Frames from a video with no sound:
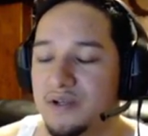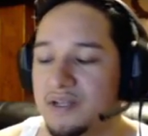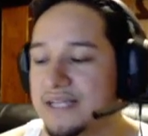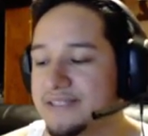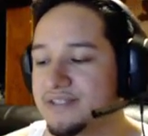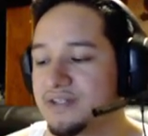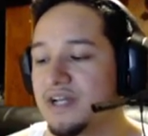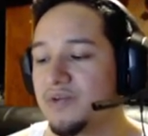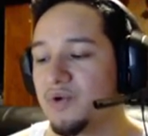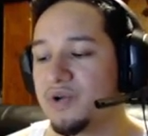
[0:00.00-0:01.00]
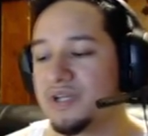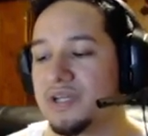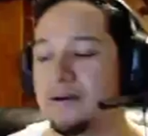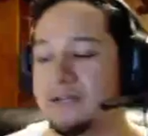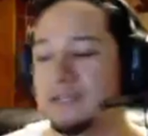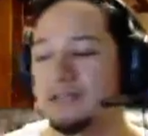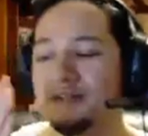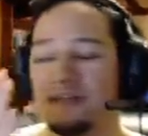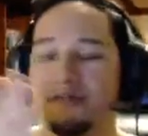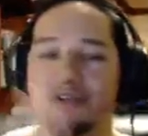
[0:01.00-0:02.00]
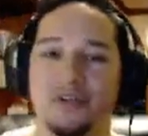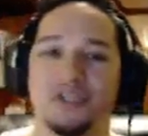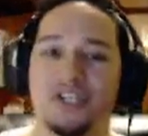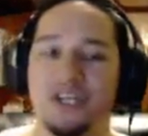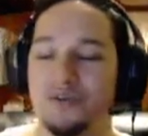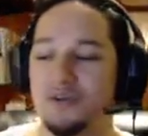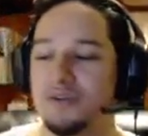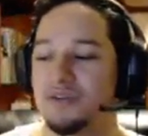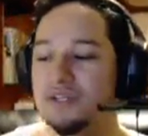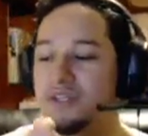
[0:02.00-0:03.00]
classes are kind of broken down, and if you're a general,